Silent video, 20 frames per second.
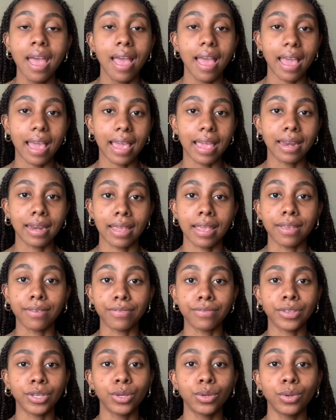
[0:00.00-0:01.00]
And
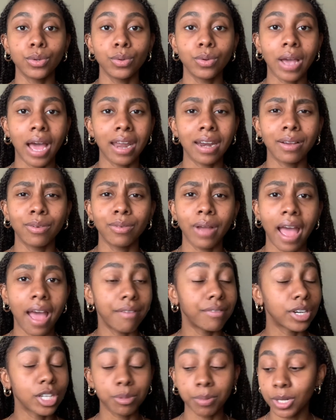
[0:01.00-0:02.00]
if you kind of have
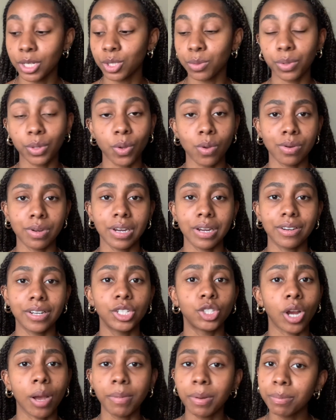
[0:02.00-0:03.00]
an experience with the Ordinary,
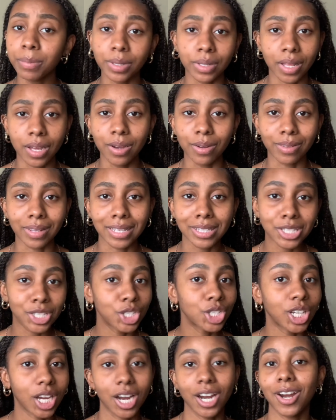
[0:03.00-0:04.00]
drop them below. Let's
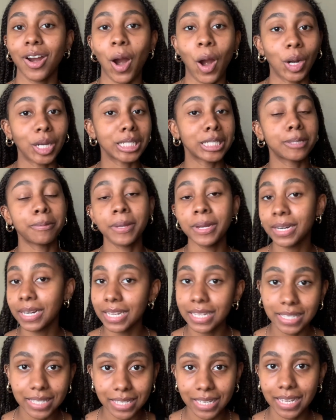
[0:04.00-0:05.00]
share our
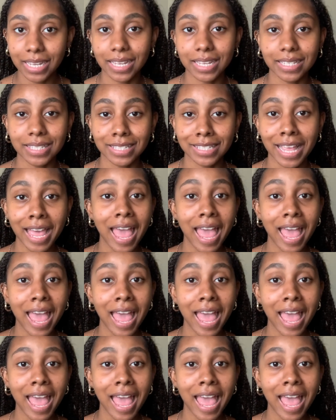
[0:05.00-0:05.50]
experiences.